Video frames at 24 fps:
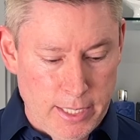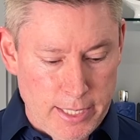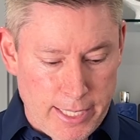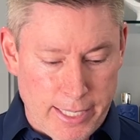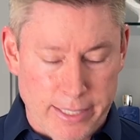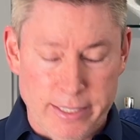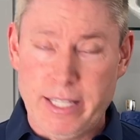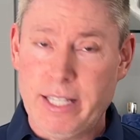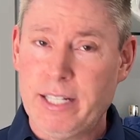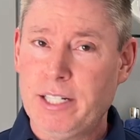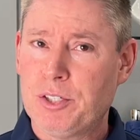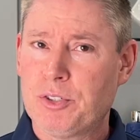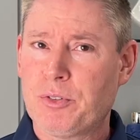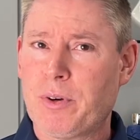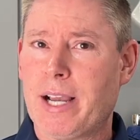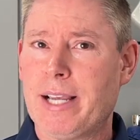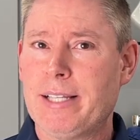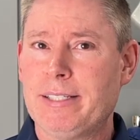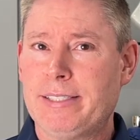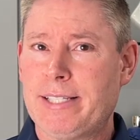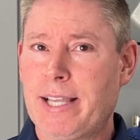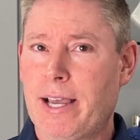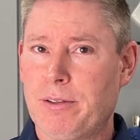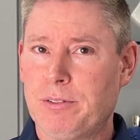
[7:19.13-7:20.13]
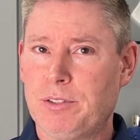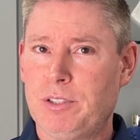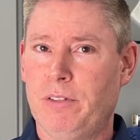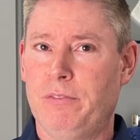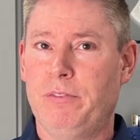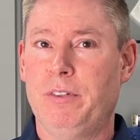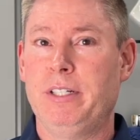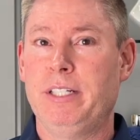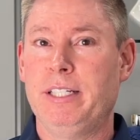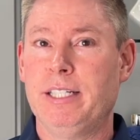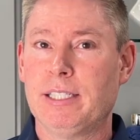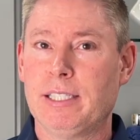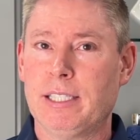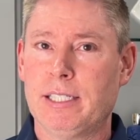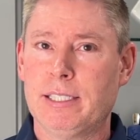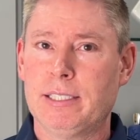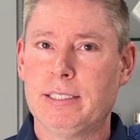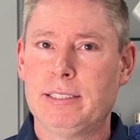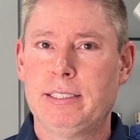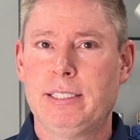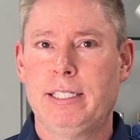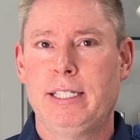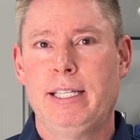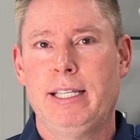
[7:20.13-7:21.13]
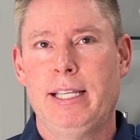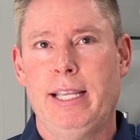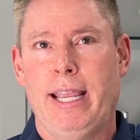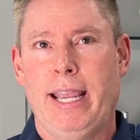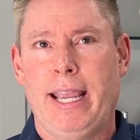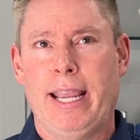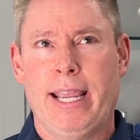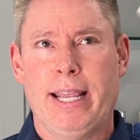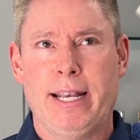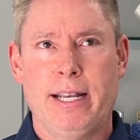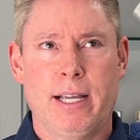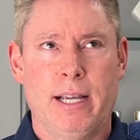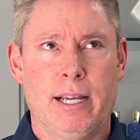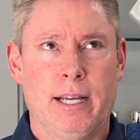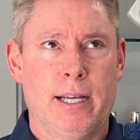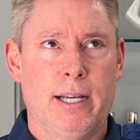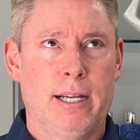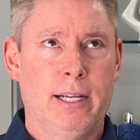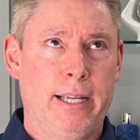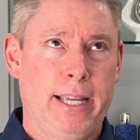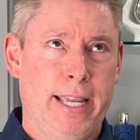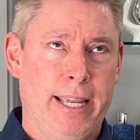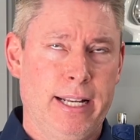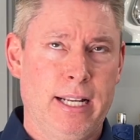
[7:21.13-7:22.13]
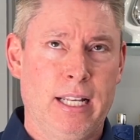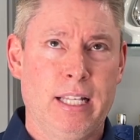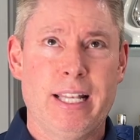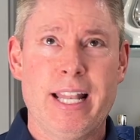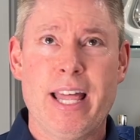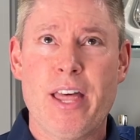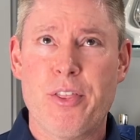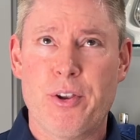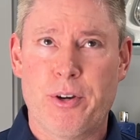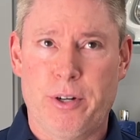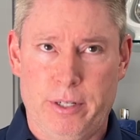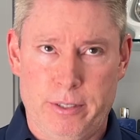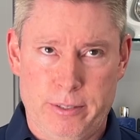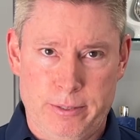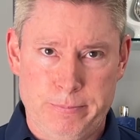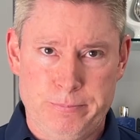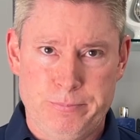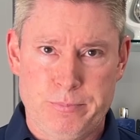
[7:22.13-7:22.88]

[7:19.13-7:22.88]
And then it dries down to vanilla and leather.